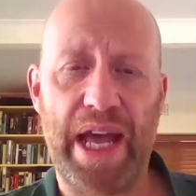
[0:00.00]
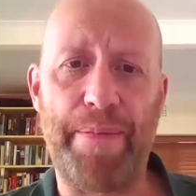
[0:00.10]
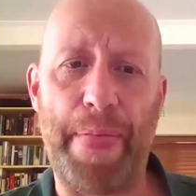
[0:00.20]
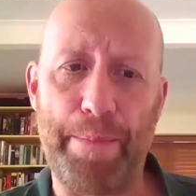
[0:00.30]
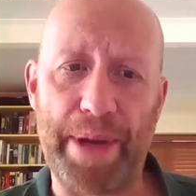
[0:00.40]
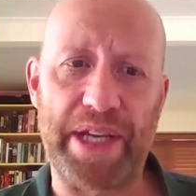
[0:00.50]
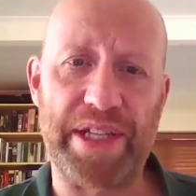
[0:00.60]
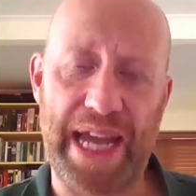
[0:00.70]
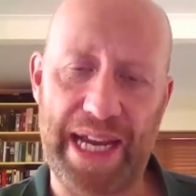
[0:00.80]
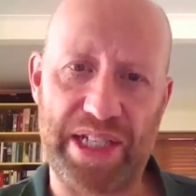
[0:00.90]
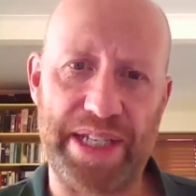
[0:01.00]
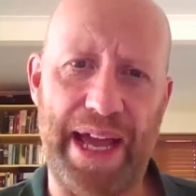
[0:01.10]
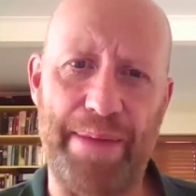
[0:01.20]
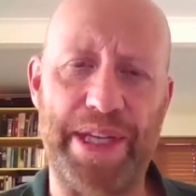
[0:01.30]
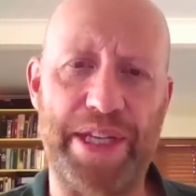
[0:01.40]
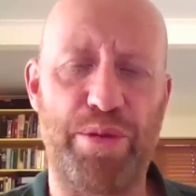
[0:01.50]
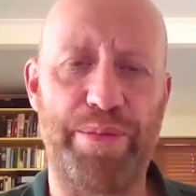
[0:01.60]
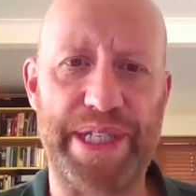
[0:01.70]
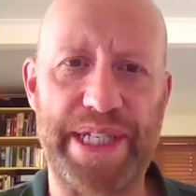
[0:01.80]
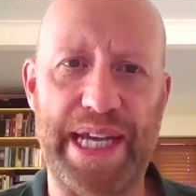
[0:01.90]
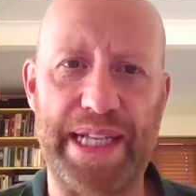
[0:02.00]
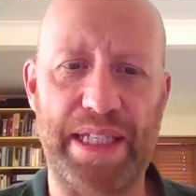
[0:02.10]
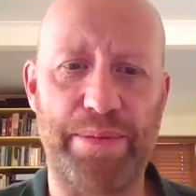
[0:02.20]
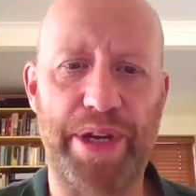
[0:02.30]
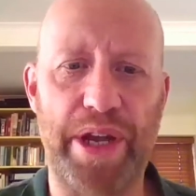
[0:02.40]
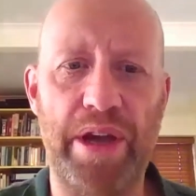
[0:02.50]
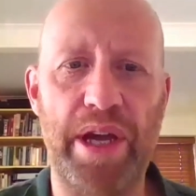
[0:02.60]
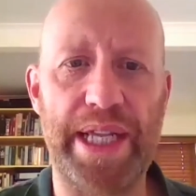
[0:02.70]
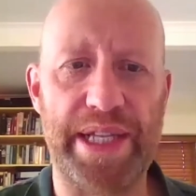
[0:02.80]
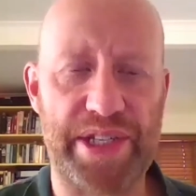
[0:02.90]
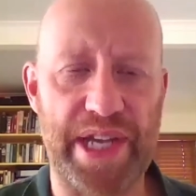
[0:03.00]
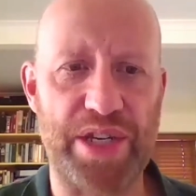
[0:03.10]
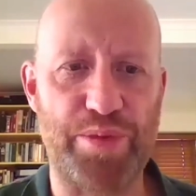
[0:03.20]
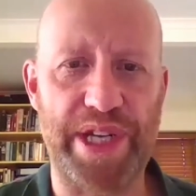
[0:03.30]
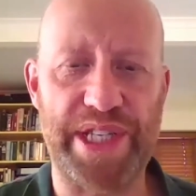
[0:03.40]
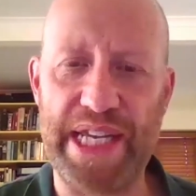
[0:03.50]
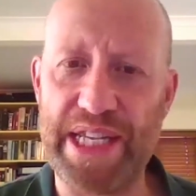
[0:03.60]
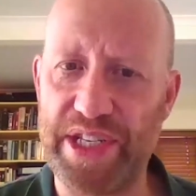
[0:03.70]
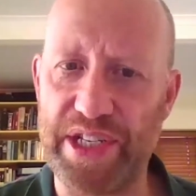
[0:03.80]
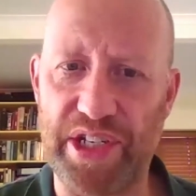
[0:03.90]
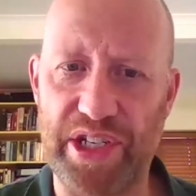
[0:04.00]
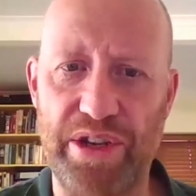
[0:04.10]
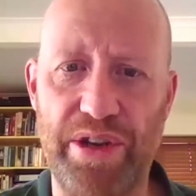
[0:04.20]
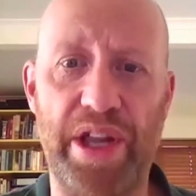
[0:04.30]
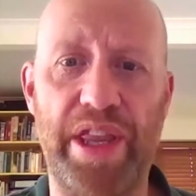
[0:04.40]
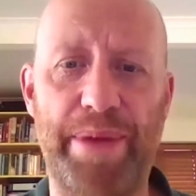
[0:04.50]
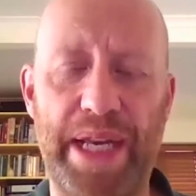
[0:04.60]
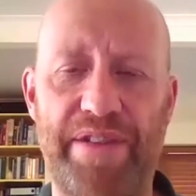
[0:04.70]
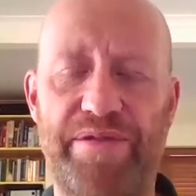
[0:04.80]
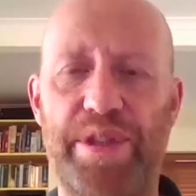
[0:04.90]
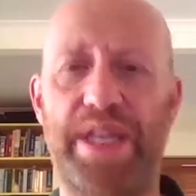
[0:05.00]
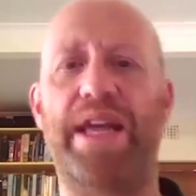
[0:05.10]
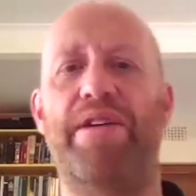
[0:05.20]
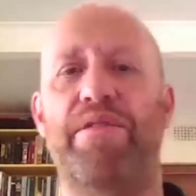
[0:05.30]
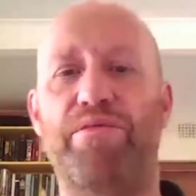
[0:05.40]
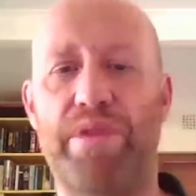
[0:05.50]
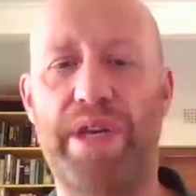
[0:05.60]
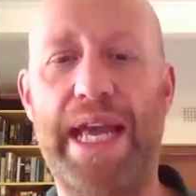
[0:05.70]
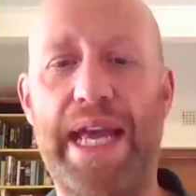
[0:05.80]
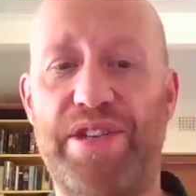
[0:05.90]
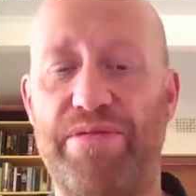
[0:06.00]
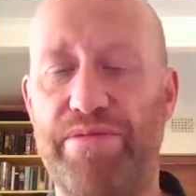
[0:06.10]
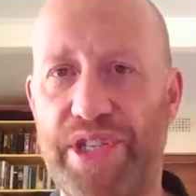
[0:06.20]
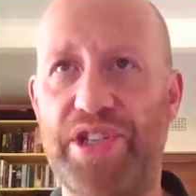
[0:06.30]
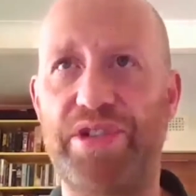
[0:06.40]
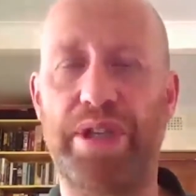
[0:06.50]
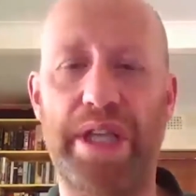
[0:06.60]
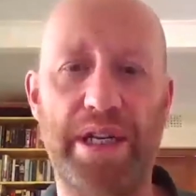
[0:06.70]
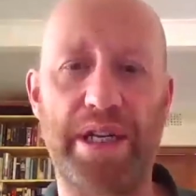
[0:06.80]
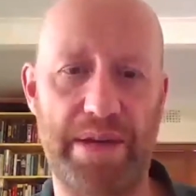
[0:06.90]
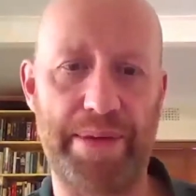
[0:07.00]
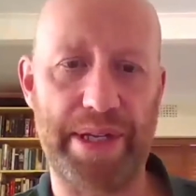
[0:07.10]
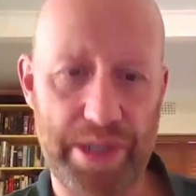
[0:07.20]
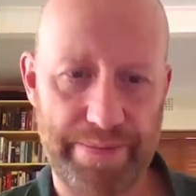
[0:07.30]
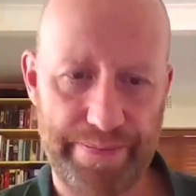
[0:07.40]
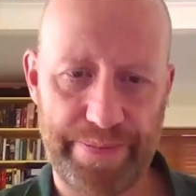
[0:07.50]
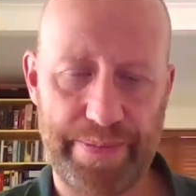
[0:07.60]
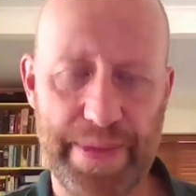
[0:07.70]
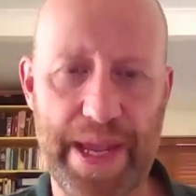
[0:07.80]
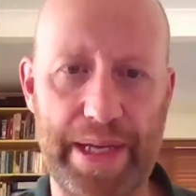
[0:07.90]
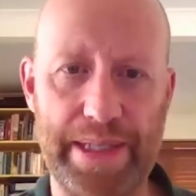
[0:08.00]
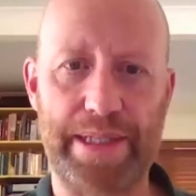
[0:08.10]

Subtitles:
because actually that means we'll be detecting them at an earlier stage when it's easier to cure and they'll be left with less residual lung damage. Next.